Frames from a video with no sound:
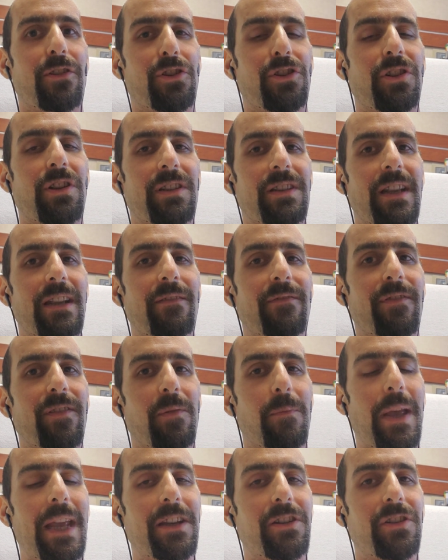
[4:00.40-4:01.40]
There's just
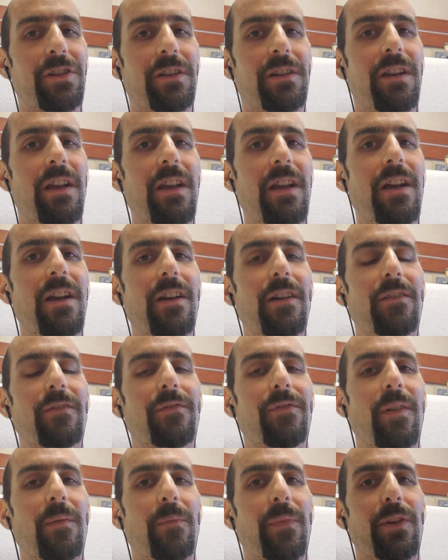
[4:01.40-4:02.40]
inflammation
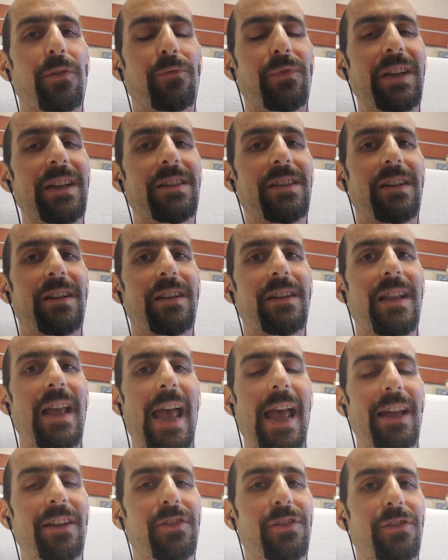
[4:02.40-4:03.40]
from the recent
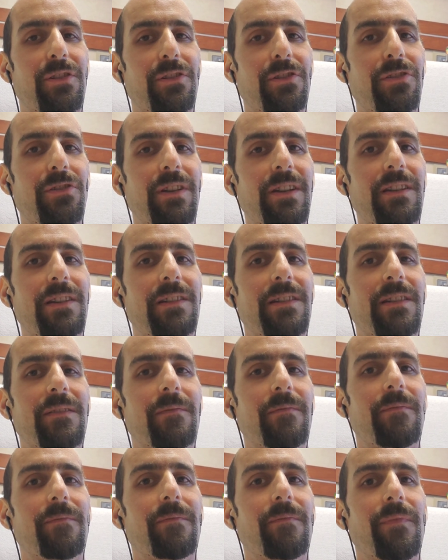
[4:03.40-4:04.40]
head surgeries
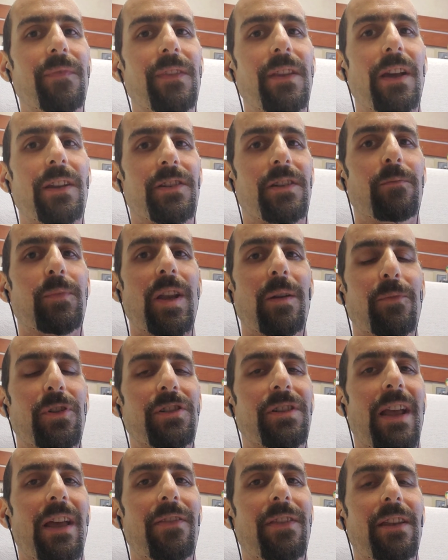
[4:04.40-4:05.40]
on September
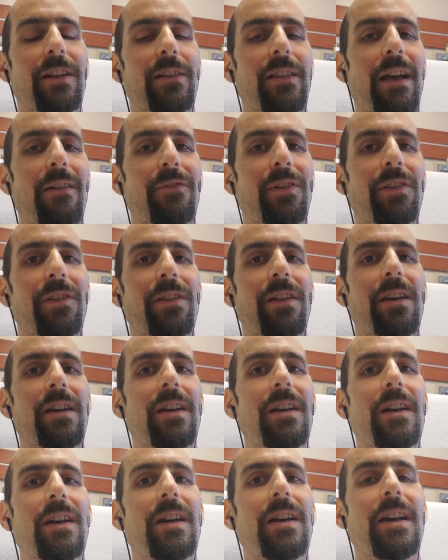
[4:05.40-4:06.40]
10th and 11th.
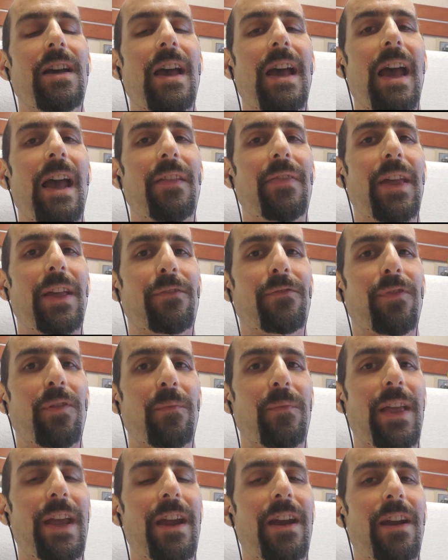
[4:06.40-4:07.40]
And then
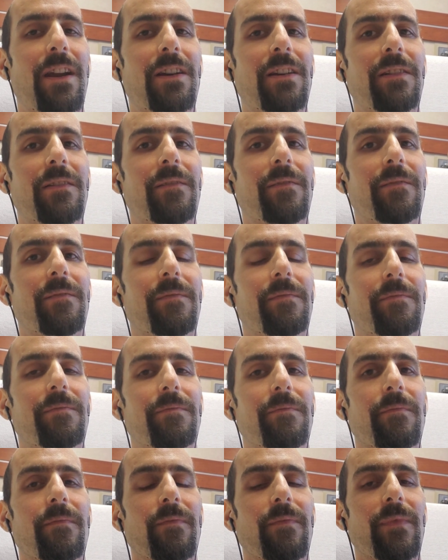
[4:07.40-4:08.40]
from there,
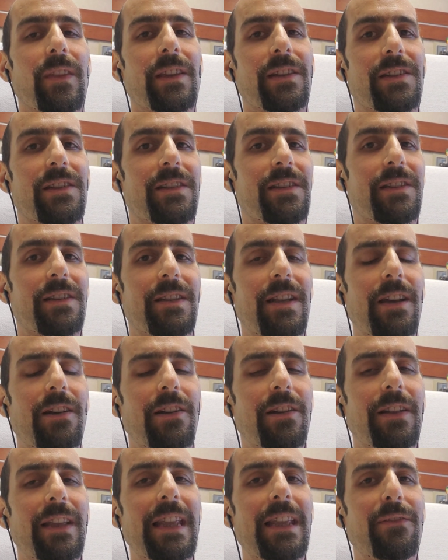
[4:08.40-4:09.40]

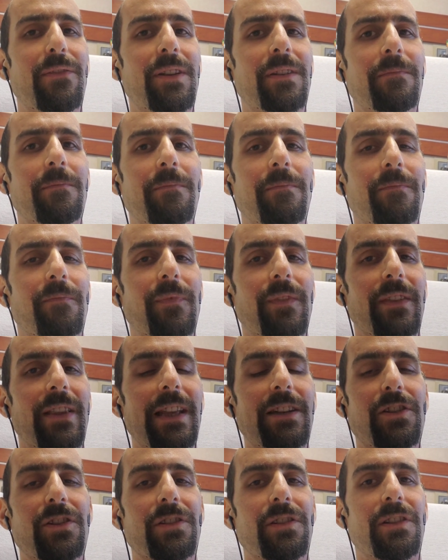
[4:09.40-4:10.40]
still, even
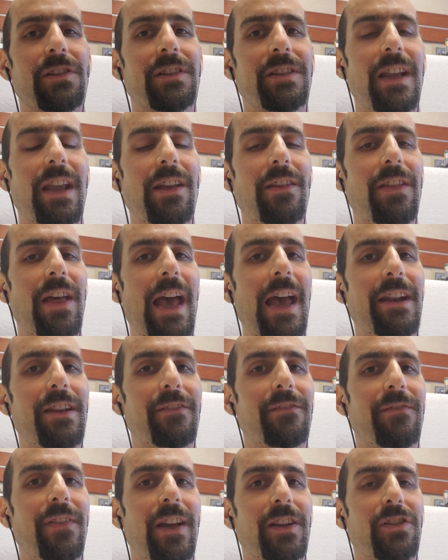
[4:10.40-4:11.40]
let's just say the head
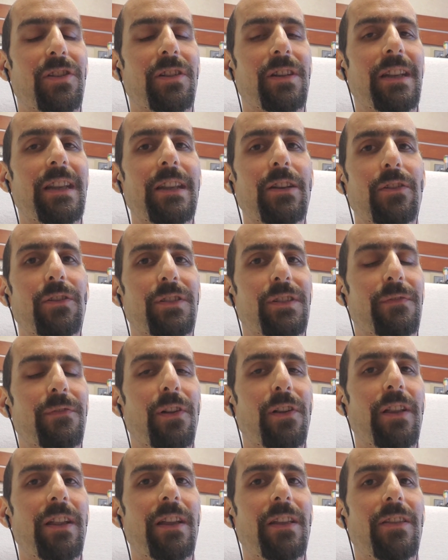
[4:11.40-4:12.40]
infection heals
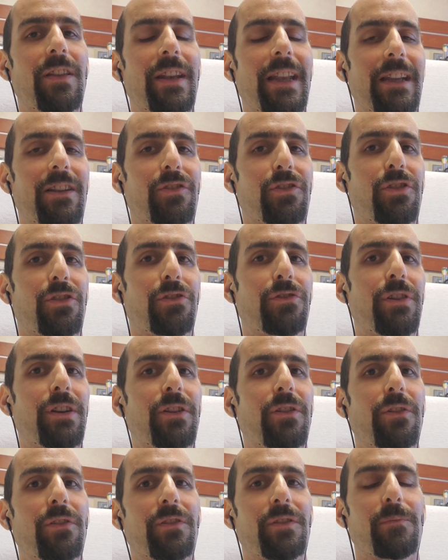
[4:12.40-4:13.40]
fully, the next surgery
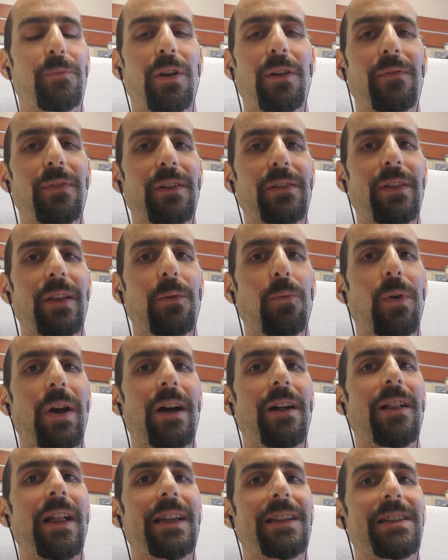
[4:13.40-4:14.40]
goes perfectly
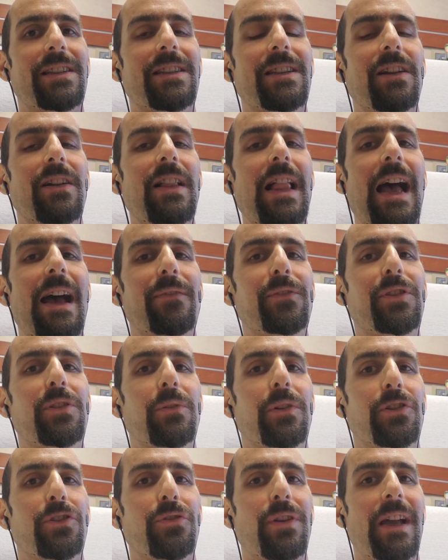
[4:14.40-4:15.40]
well, I still have
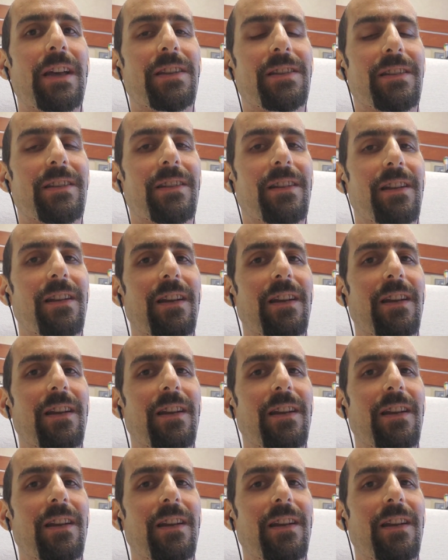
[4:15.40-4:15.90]
to address